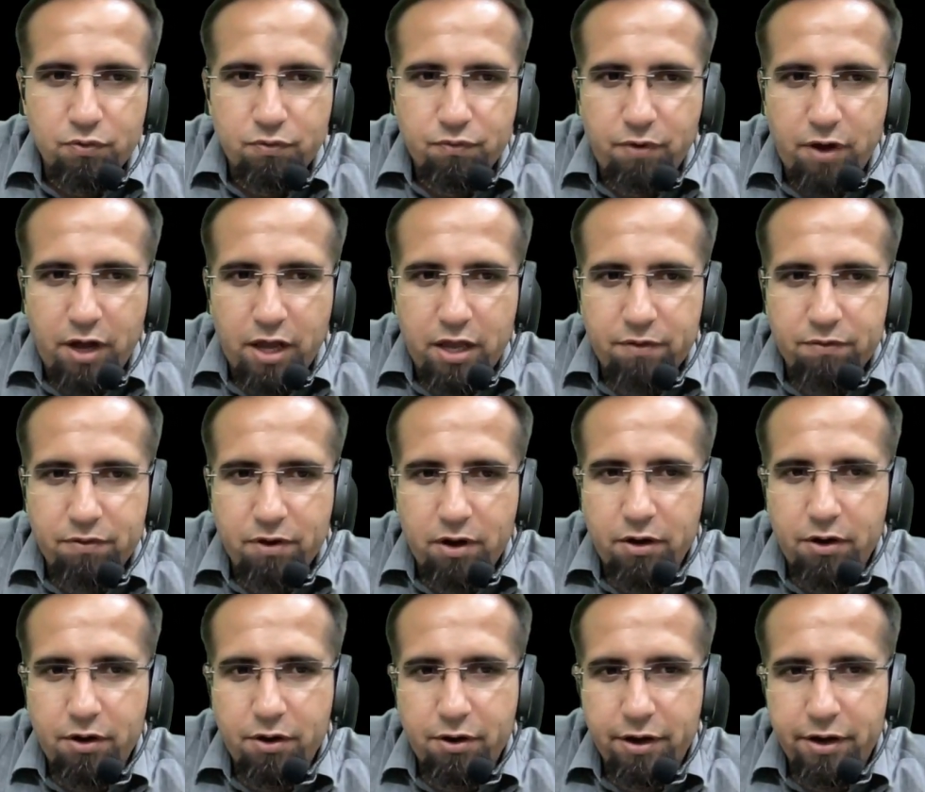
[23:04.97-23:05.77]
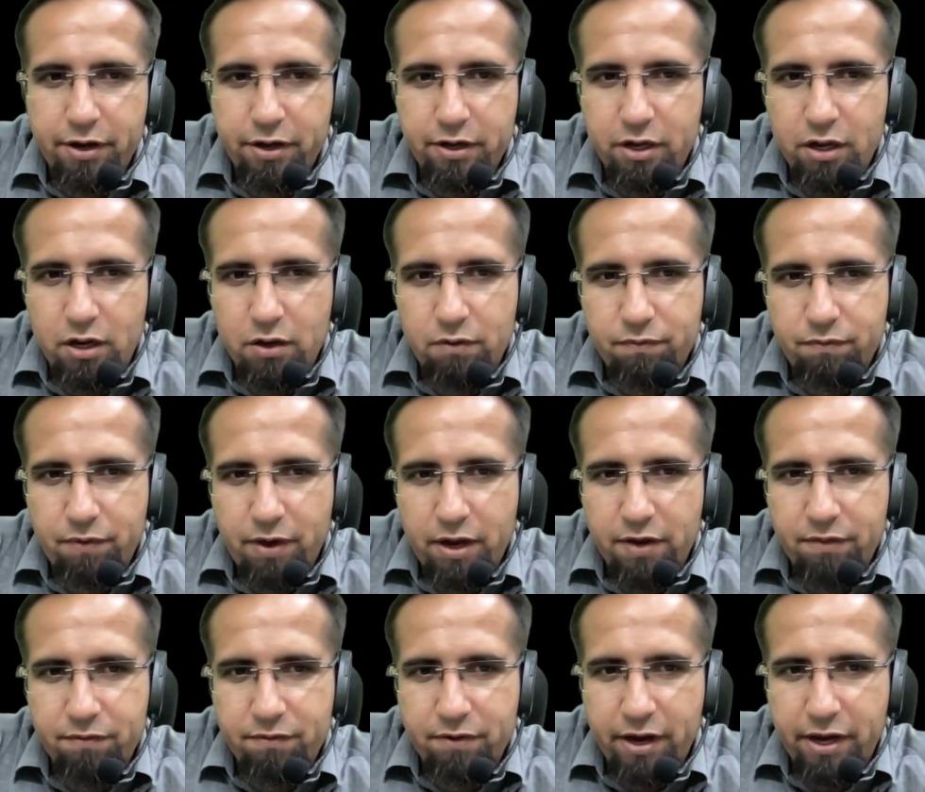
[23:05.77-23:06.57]
500 till
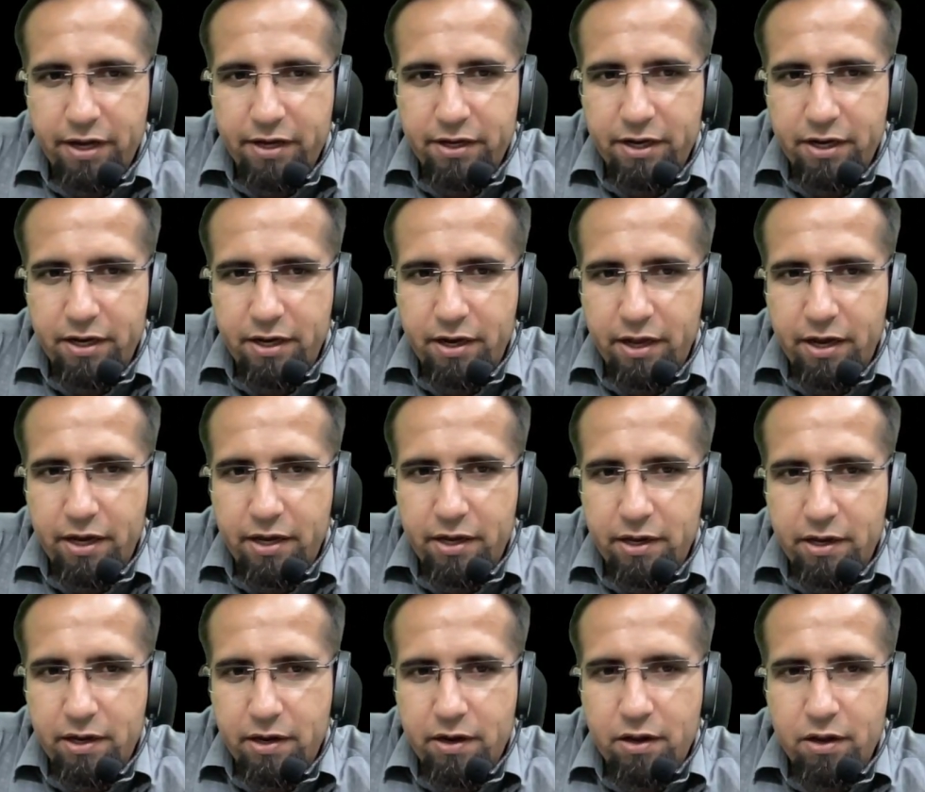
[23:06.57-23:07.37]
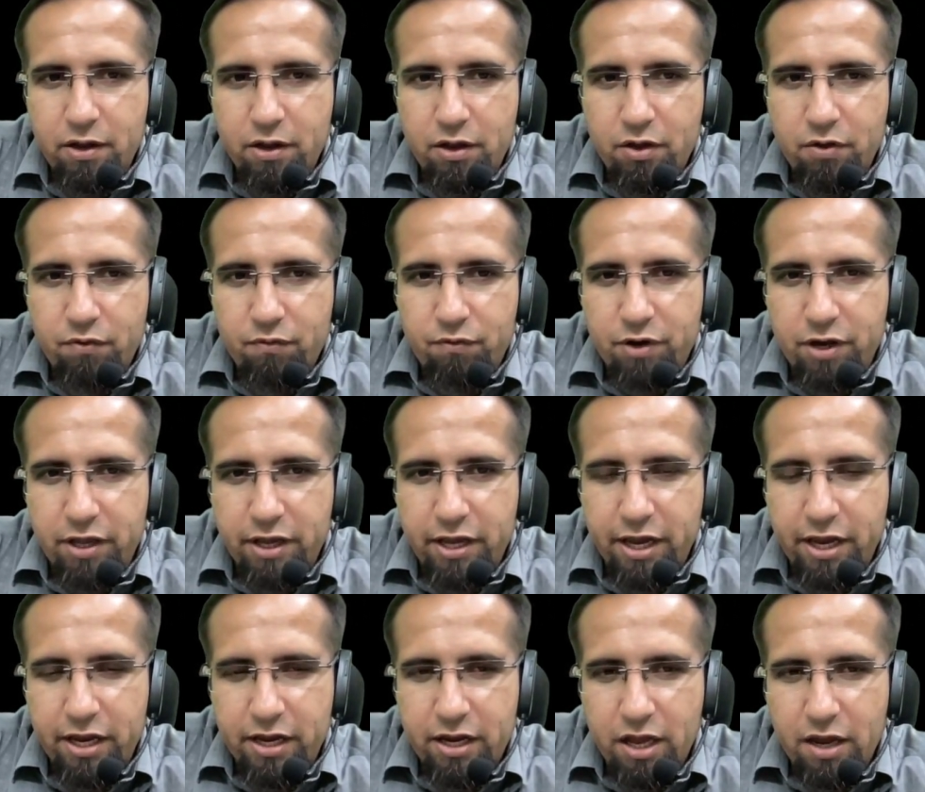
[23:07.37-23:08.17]
599 will
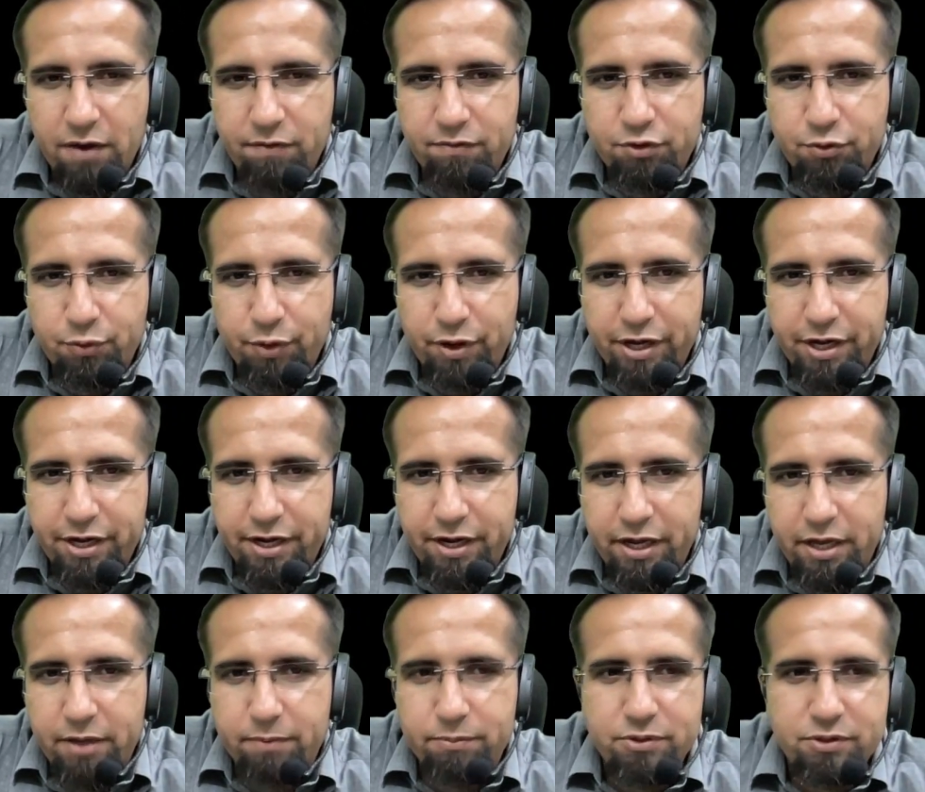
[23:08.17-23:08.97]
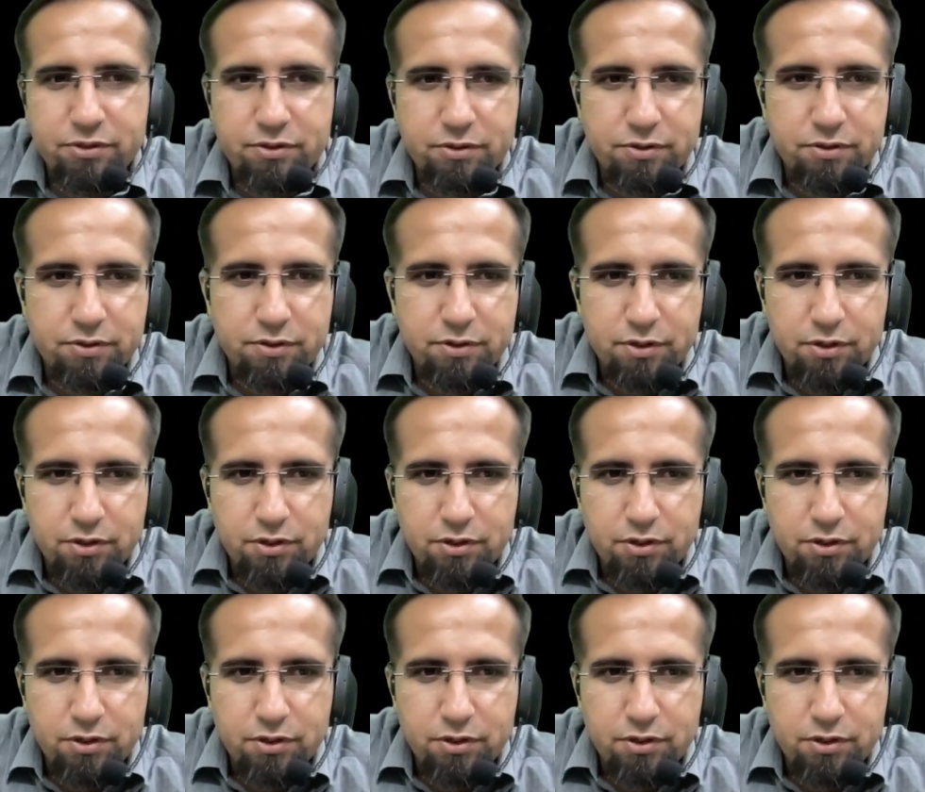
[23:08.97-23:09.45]
again have 20 times.